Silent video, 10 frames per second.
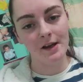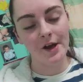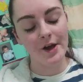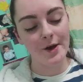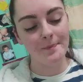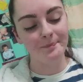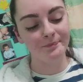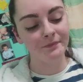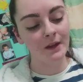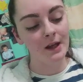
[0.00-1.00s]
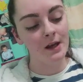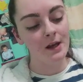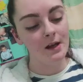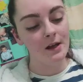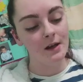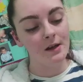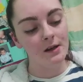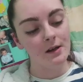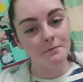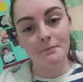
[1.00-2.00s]

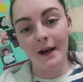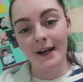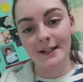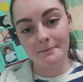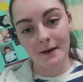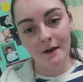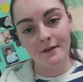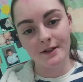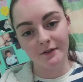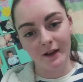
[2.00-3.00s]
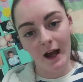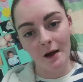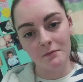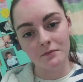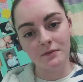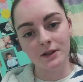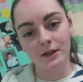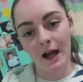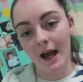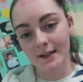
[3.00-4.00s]
my experience of
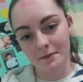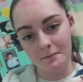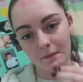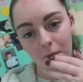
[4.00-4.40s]
CAMHS